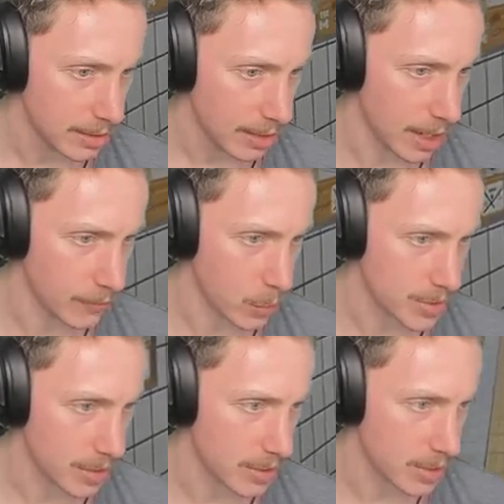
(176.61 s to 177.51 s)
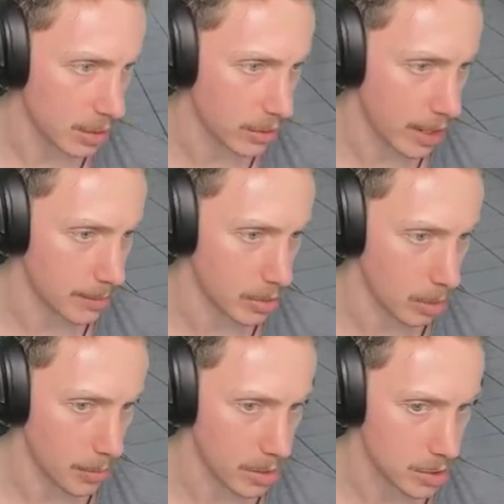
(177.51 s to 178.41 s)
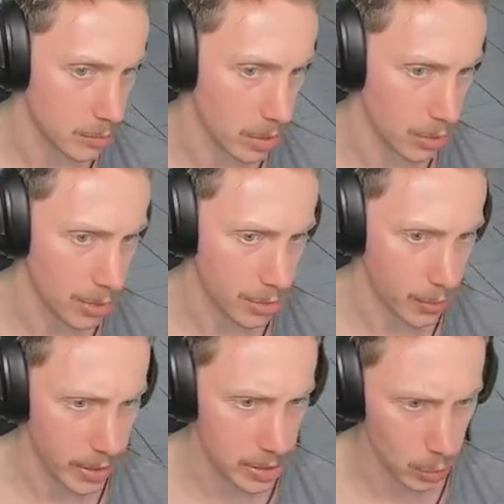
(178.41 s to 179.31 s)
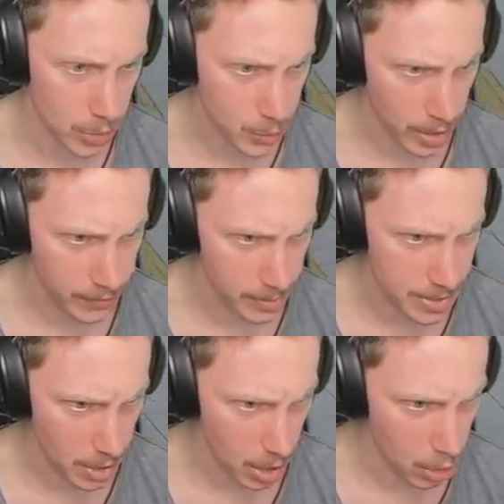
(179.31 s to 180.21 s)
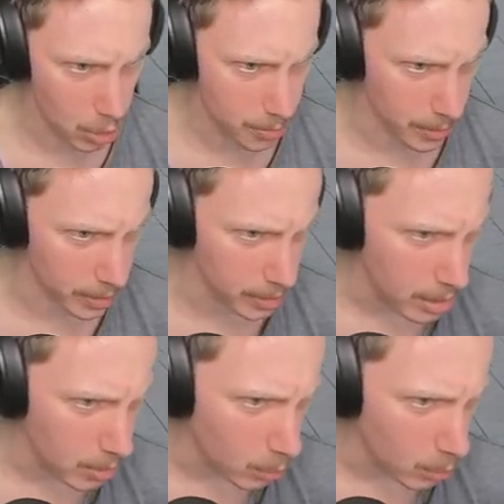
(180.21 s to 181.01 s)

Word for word: And of course, the security camera in operation. We've got three doors. One of them is open.